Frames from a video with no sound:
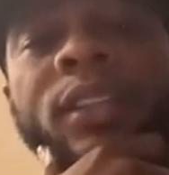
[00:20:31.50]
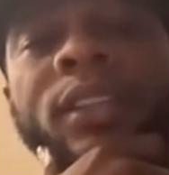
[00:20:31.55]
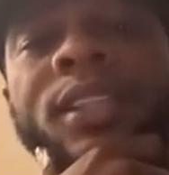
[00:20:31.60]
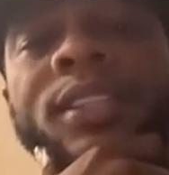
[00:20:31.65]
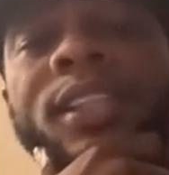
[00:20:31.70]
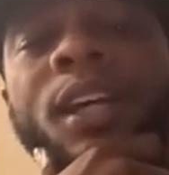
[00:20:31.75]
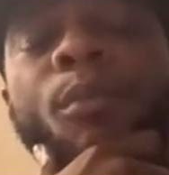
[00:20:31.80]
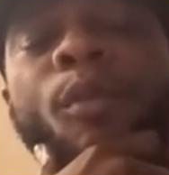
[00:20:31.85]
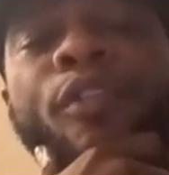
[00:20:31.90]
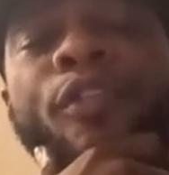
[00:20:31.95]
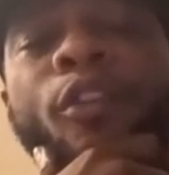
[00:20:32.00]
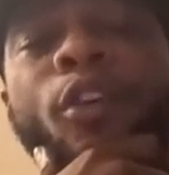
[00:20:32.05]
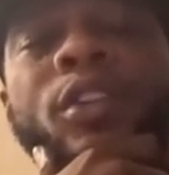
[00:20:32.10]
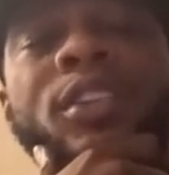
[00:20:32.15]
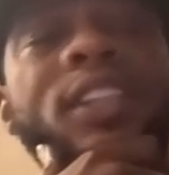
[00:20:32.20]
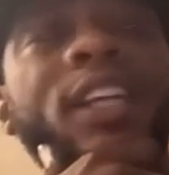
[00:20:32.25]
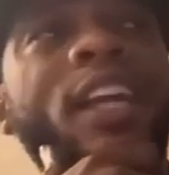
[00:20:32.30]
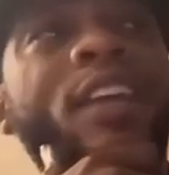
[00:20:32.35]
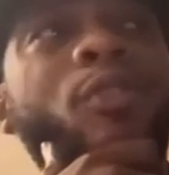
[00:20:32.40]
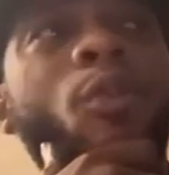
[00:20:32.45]
December
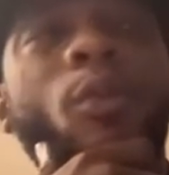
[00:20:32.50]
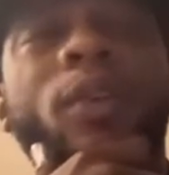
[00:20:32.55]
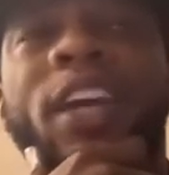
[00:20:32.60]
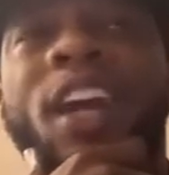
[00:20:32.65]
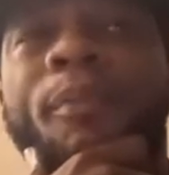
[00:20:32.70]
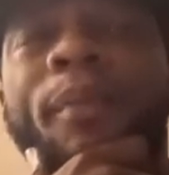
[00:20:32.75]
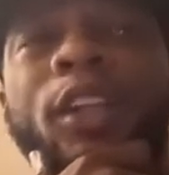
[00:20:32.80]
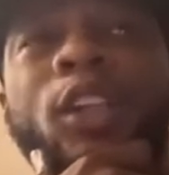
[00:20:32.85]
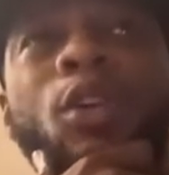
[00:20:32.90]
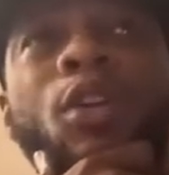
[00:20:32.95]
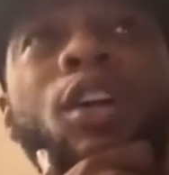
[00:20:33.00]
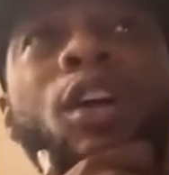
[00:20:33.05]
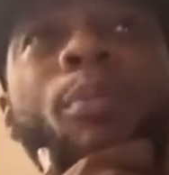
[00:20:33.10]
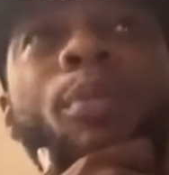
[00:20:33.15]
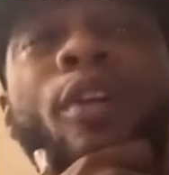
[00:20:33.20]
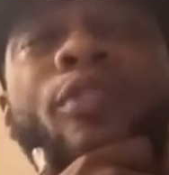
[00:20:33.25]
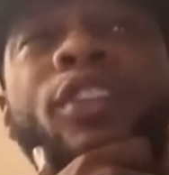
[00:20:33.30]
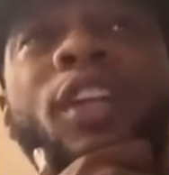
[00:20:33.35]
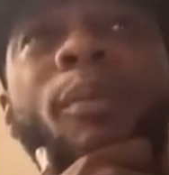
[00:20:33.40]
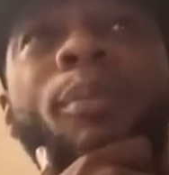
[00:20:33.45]
14th, when we gave my daughter a
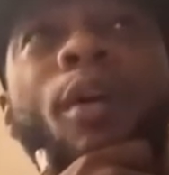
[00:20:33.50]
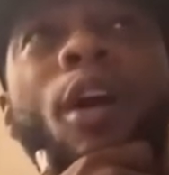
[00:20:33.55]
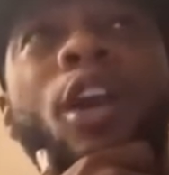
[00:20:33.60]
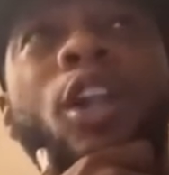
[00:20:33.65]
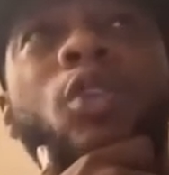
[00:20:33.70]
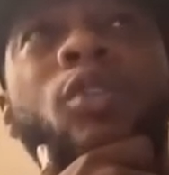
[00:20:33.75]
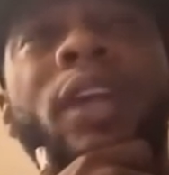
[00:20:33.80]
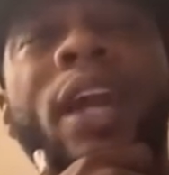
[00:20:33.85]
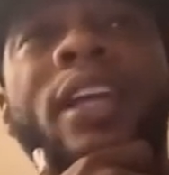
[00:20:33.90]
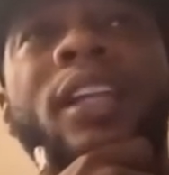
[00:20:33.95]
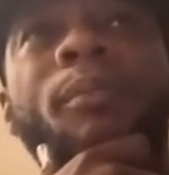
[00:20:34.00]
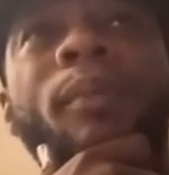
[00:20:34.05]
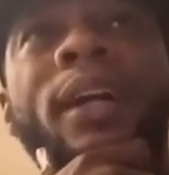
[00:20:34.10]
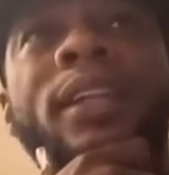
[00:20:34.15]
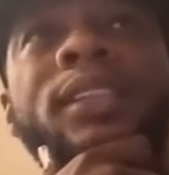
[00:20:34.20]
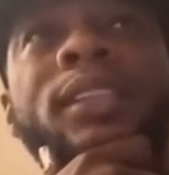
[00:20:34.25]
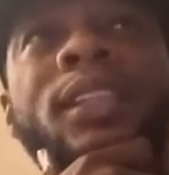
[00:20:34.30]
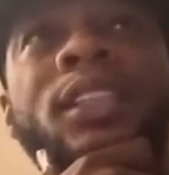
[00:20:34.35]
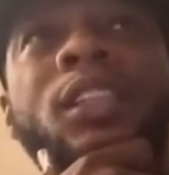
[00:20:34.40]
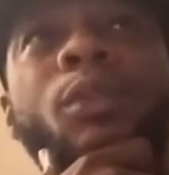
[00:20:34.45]
birthday party, you came to my
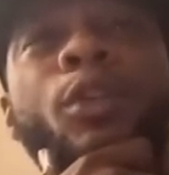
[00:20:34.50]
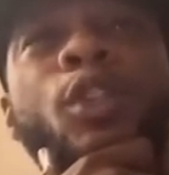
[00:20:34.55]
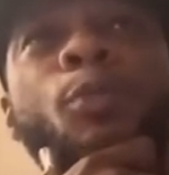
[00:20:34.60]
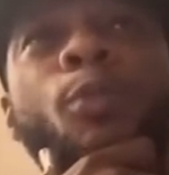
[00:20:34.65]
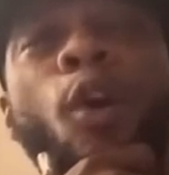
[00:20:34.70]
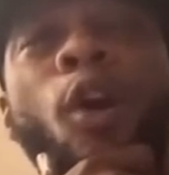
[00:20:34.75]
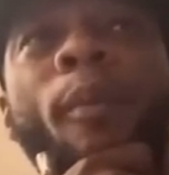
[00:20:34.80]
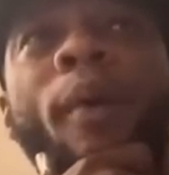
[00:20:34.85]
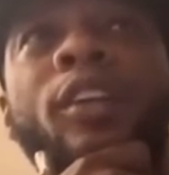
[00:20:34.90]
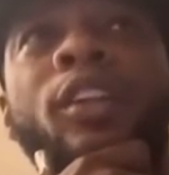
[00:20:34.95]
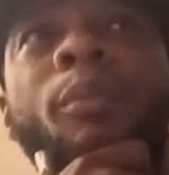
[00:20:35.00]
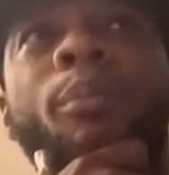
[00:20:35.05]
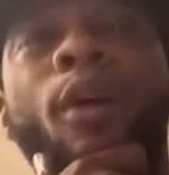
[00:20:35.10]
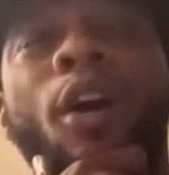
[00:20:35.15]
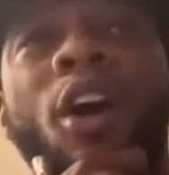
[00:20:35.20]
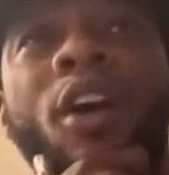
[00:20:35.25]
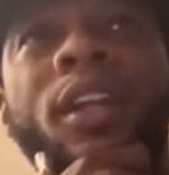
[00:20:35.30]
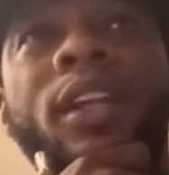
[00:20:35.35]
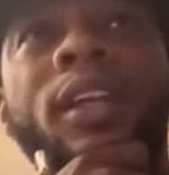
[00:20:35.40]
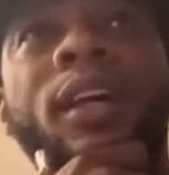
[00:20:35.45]
attention. We spoke about the
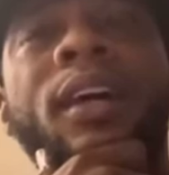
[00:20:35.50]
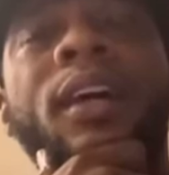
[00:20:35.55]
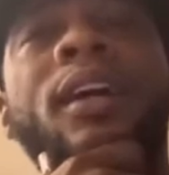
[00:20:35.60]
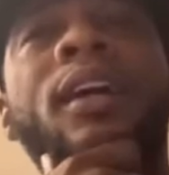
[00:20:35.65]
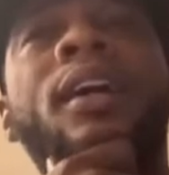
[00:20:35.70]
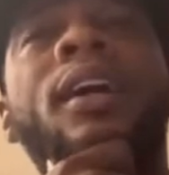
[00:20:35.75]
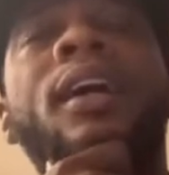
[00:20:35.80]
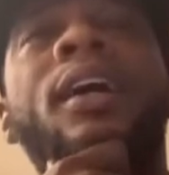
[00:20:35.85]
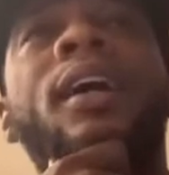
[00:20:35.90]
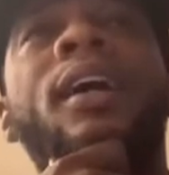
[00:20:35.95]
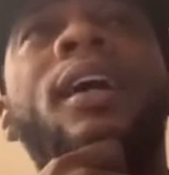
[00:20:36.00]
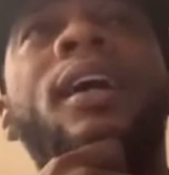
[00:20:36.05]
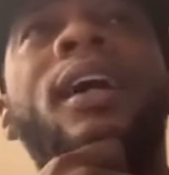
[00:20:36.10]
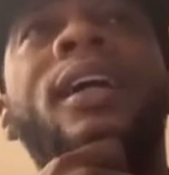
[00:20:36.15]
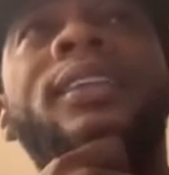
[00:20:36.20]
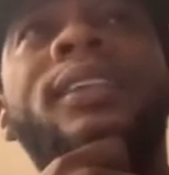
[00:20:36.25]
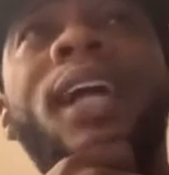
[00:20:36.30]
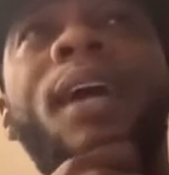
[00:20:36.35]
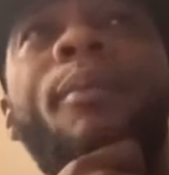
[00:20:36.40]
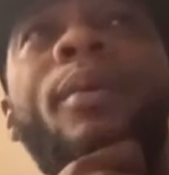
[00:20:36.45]
party.
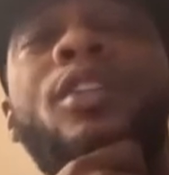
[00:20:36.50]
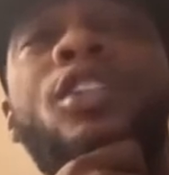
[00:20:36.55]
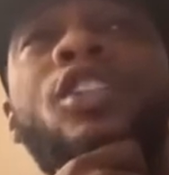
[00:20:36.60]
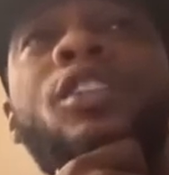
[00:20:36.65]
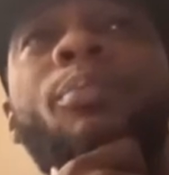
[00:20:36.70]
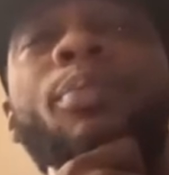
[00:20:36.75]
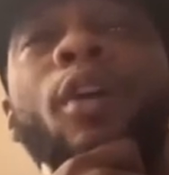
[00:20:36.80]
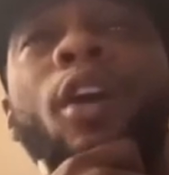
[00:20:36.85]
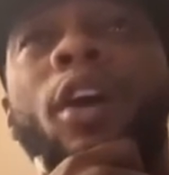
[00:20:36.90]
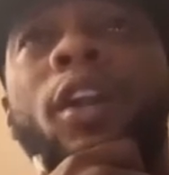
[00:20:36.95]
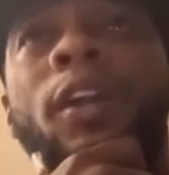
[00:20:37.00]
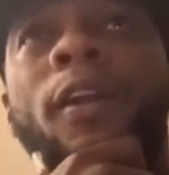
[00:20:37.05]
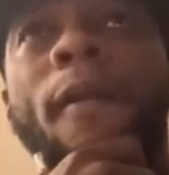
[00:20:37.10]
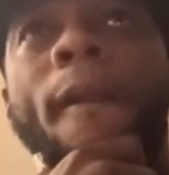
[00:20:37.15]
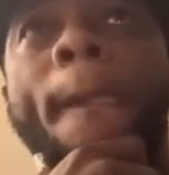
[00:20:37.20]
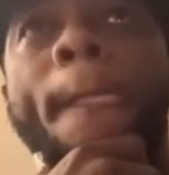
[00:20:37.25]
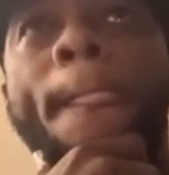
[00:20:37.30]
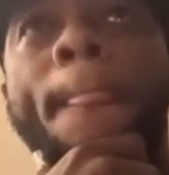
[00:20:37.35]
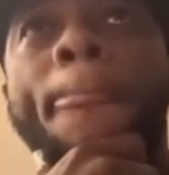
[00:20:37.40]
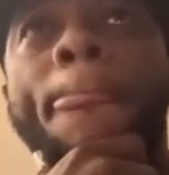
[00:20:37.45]
I said, how much is the party?
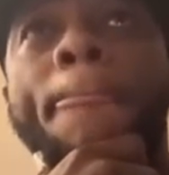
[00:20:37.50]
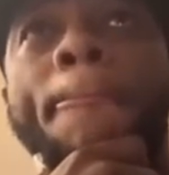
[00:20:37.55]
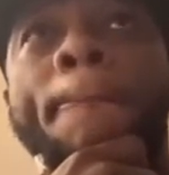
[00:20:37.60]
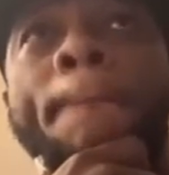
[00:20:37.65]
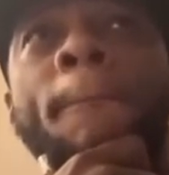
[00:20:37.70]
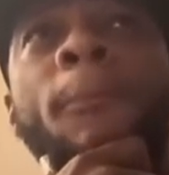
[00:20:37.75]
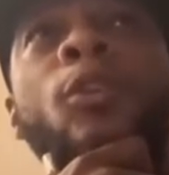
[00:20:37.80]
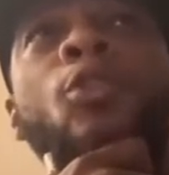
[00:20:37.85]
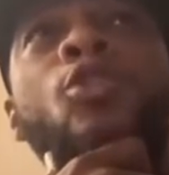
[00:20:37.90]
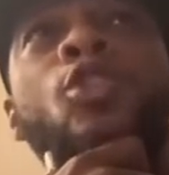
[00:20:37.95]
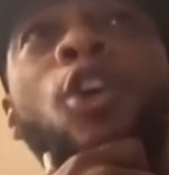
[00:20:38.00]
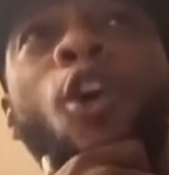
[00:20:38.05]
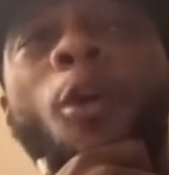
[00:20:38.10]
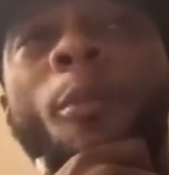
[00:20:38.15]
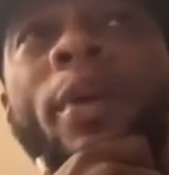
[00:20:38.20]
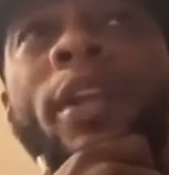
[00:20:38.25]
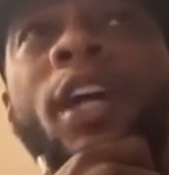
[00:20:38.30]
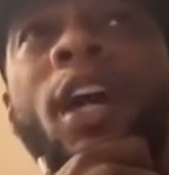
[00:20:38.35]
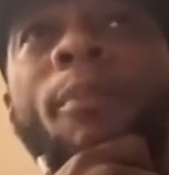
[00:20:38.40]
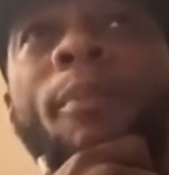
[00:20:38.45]
You
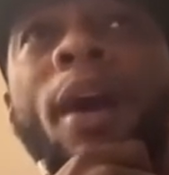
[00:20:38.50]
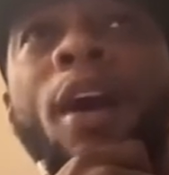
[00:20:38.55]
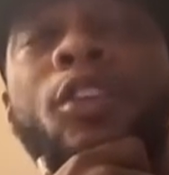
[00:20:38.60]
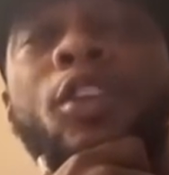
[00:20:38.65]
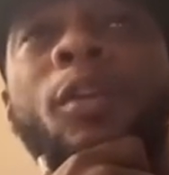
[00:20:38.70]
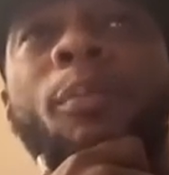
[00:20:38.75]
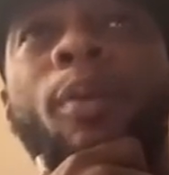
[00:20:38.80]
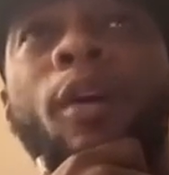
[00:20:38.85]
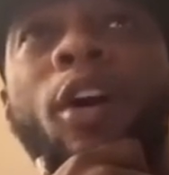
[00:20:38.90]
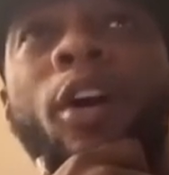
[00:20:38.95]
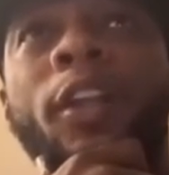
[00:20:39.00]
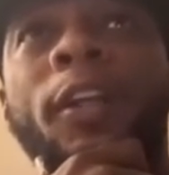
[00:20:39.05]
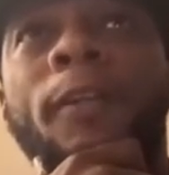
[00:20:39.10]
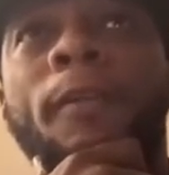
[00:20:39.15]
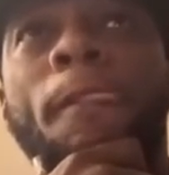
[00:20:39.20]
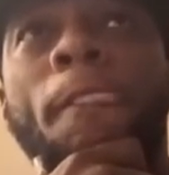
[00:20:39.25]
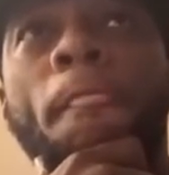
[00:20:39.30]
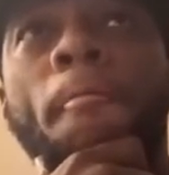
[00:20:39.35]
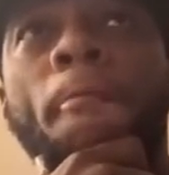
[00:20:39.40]
told me the amount of the party.